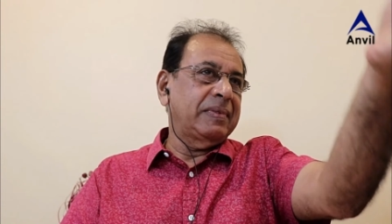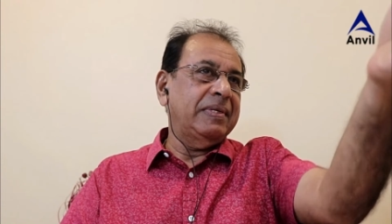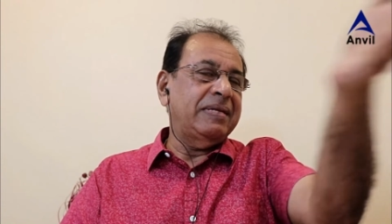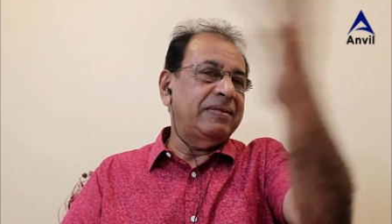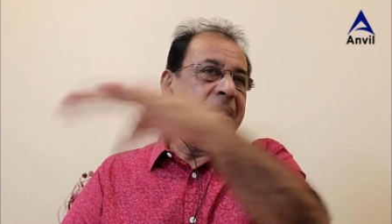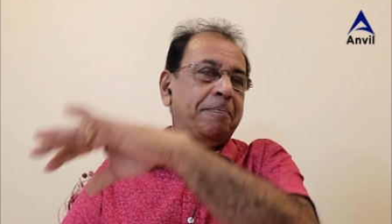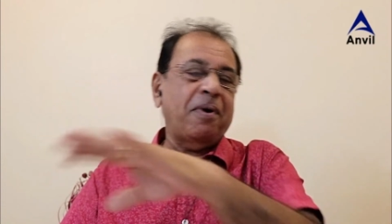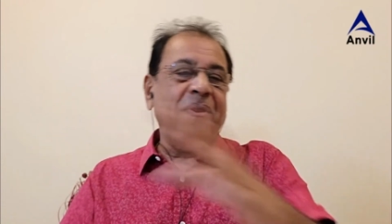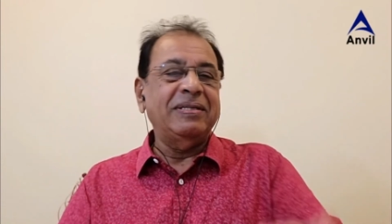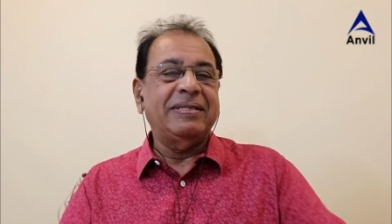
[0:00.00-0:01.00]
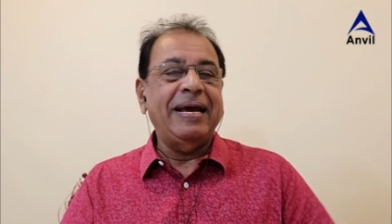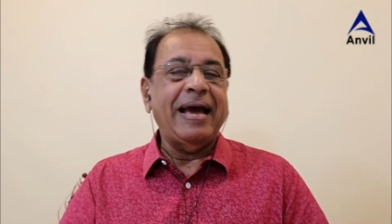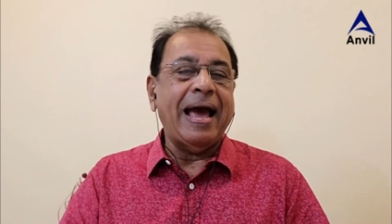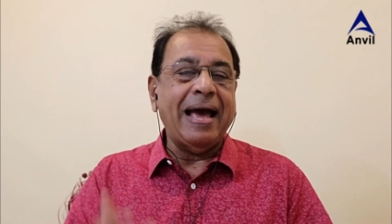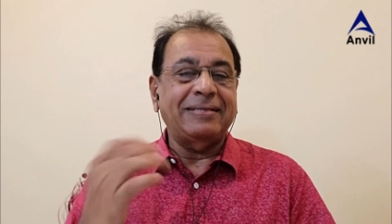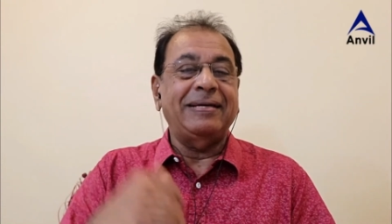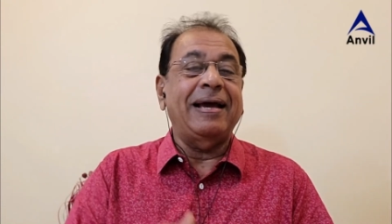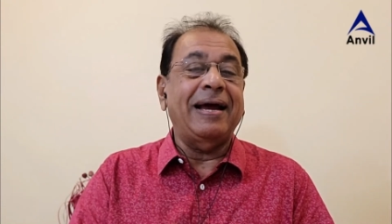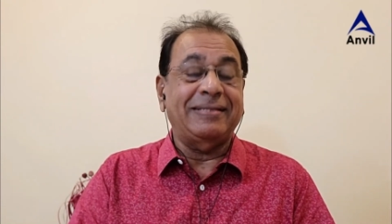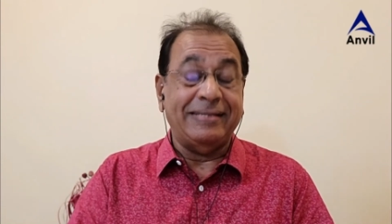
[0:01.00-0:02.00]
the 3 points he had
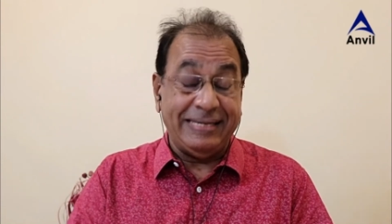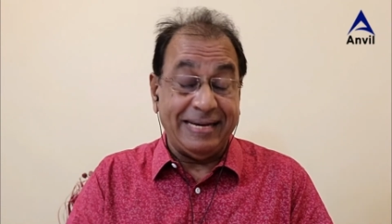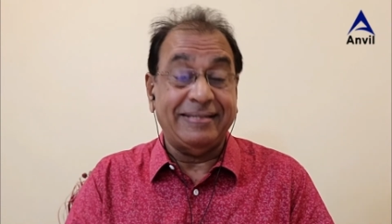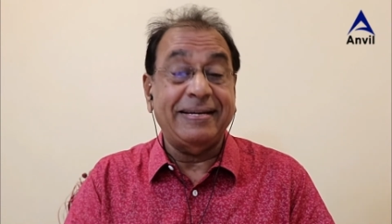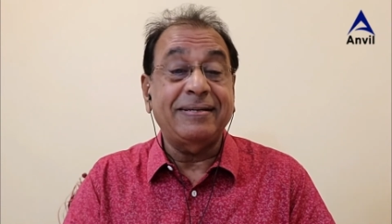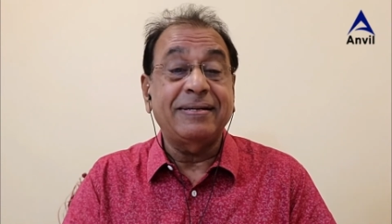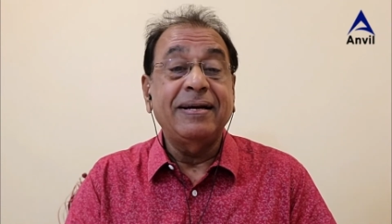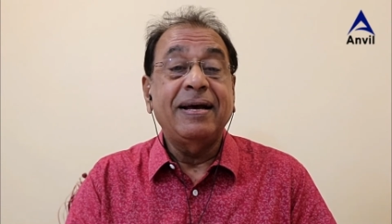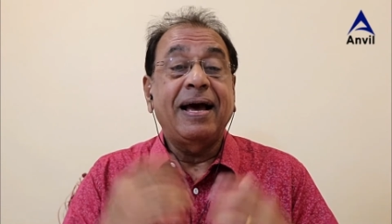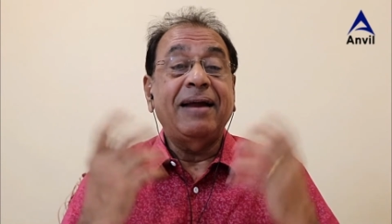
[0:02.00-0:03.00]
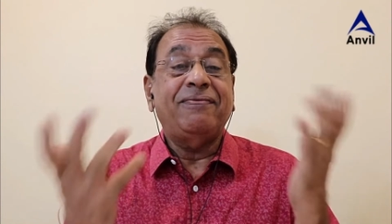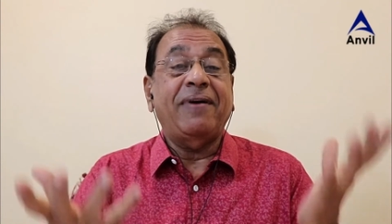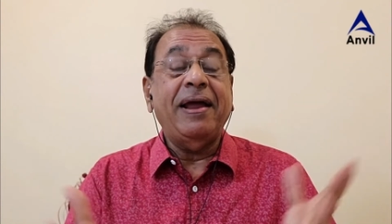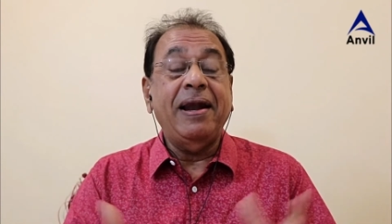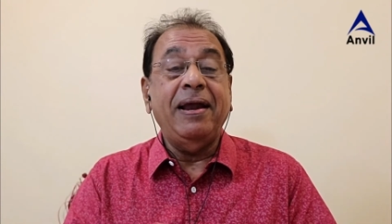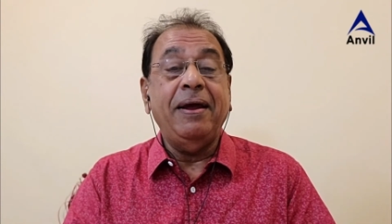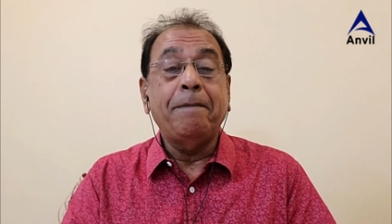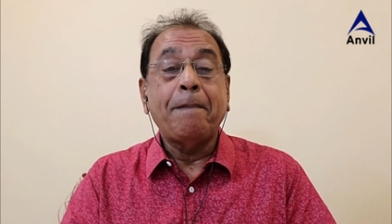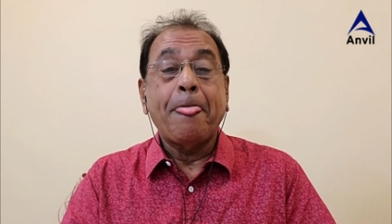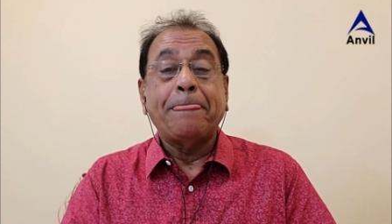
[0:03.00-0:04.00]
suggested. And
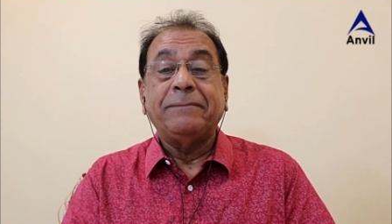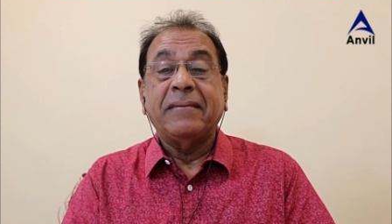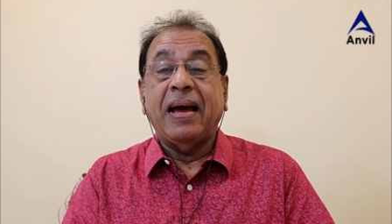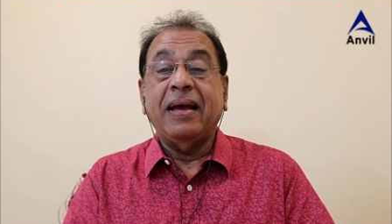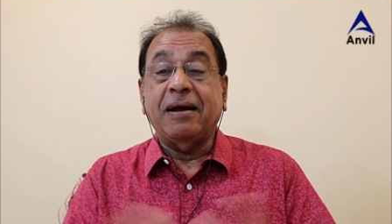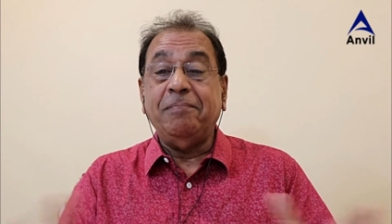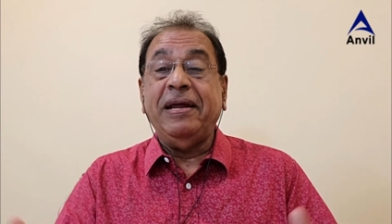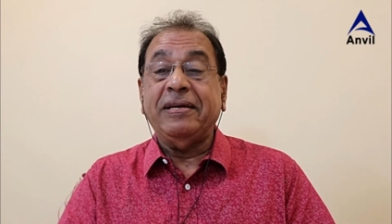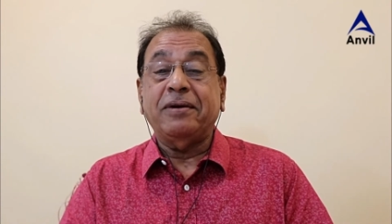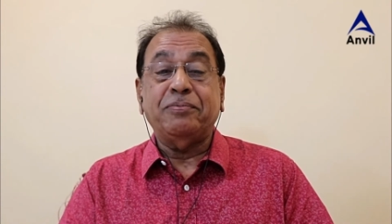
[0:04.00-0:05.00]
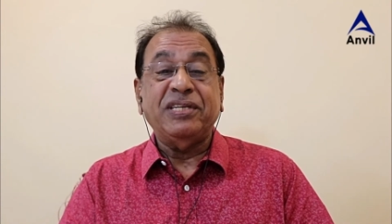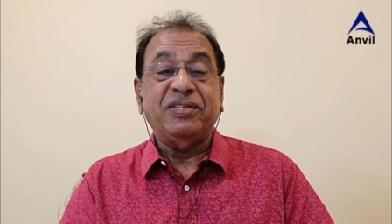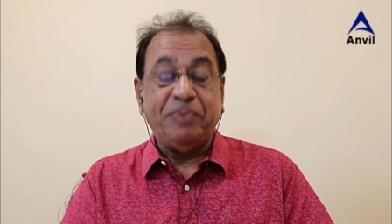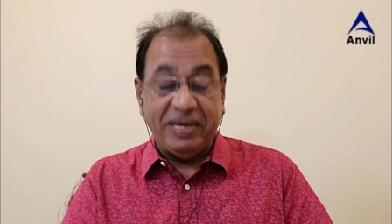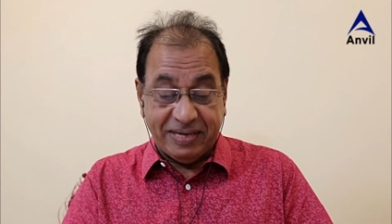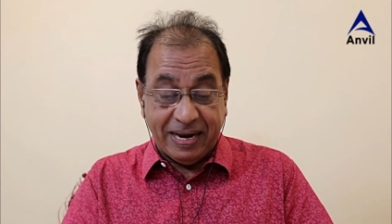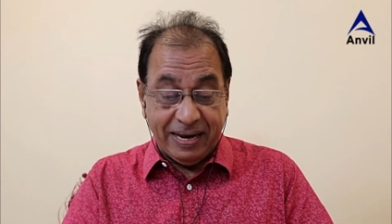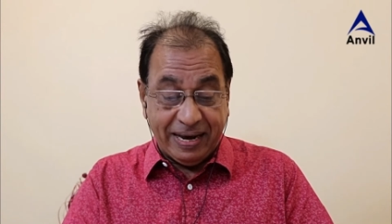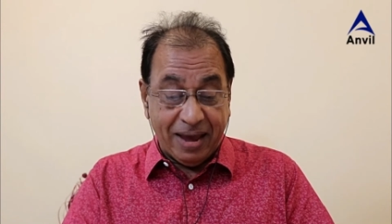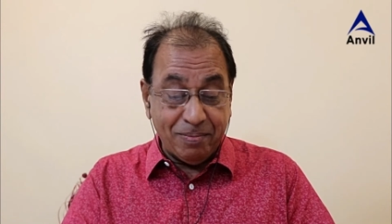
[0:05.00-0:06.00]
finally, I completed my speech and
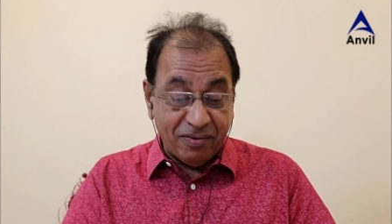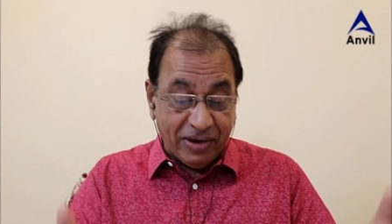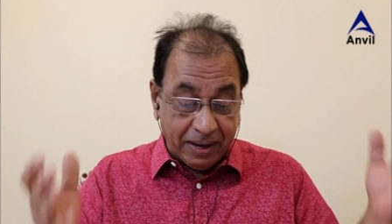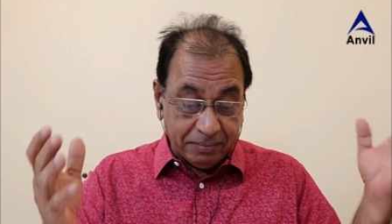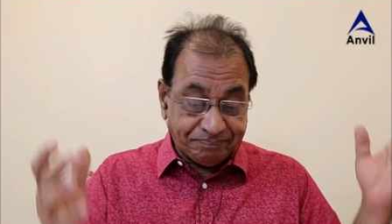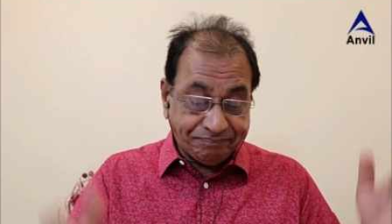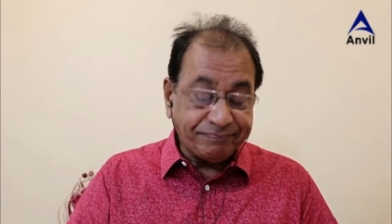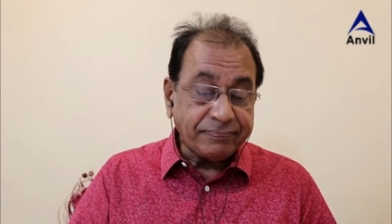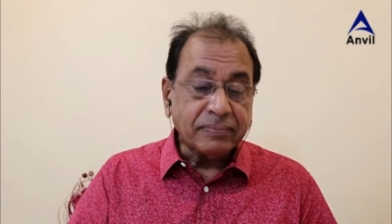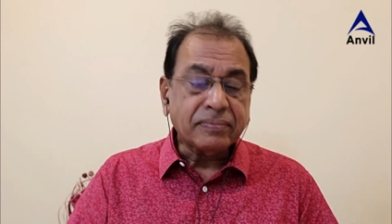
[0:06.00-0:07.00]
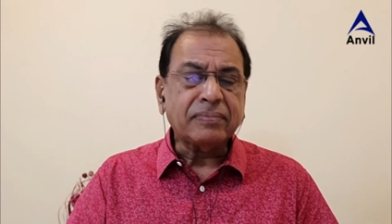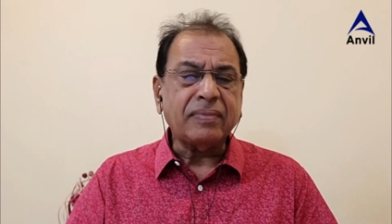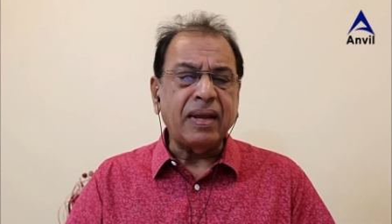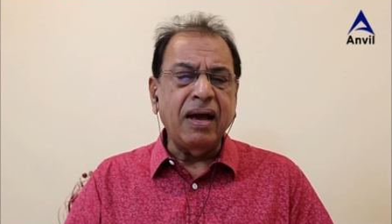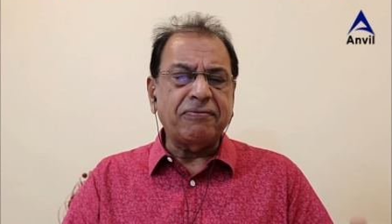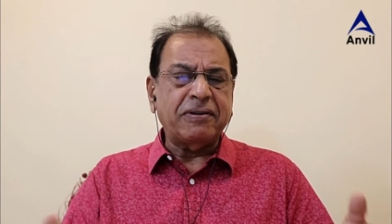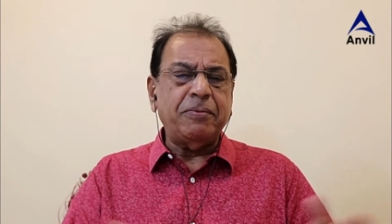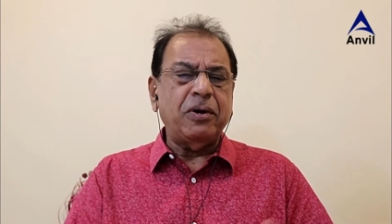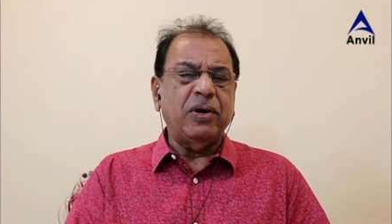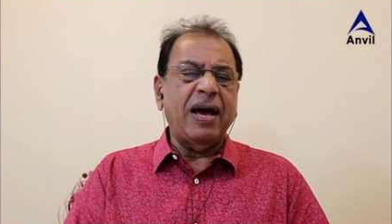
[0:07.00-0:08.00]
I came away. After
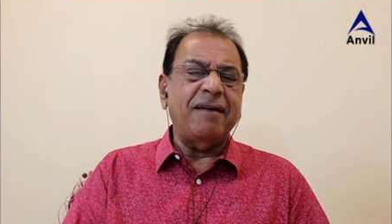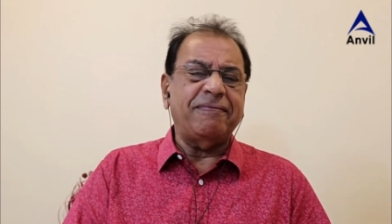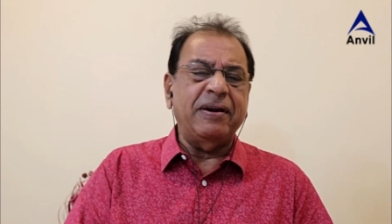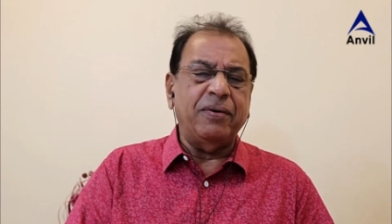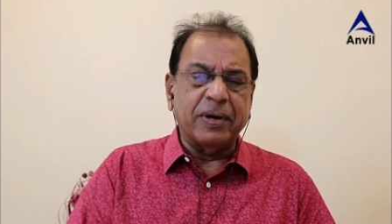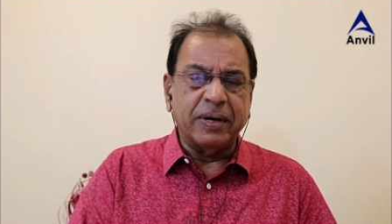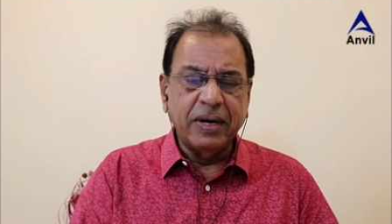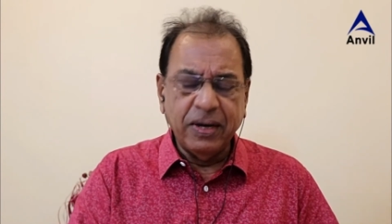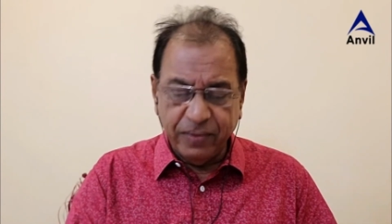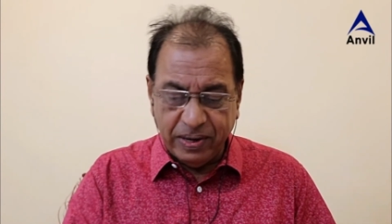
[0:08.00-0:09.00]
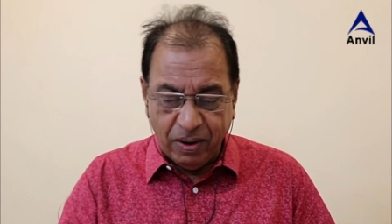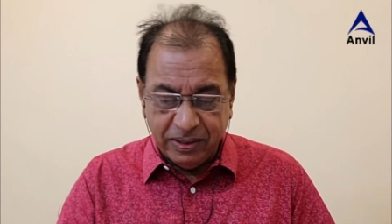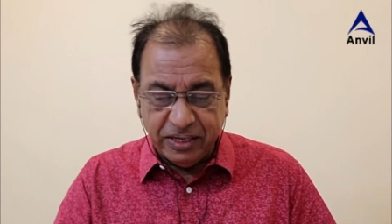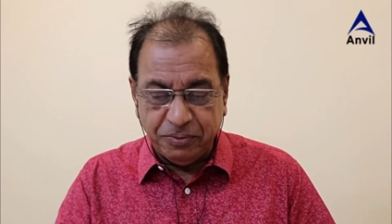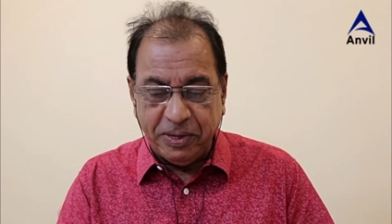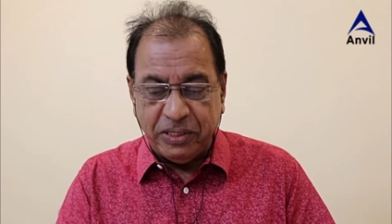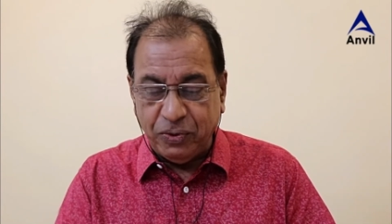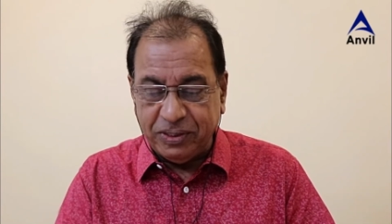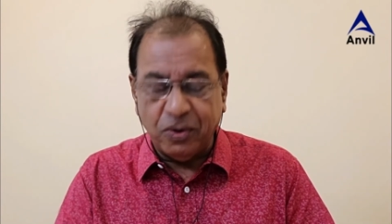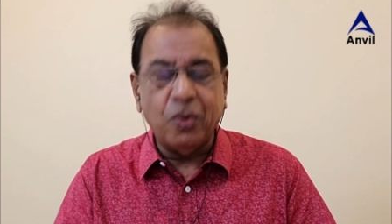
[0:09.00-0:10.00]
about half an hour, when all the speech
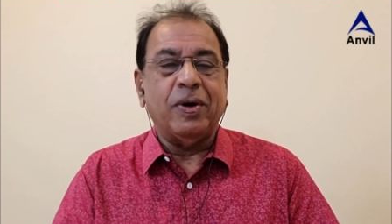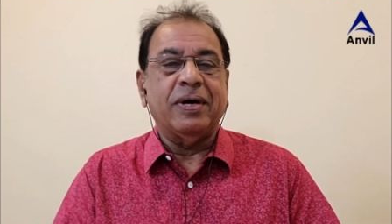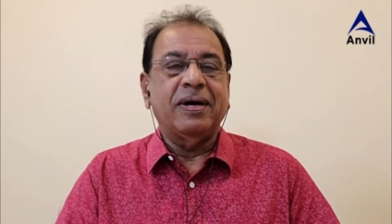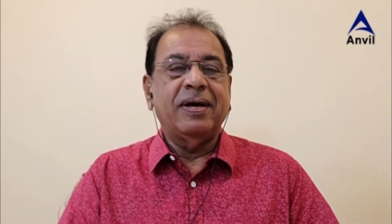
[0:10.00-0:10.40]
was over,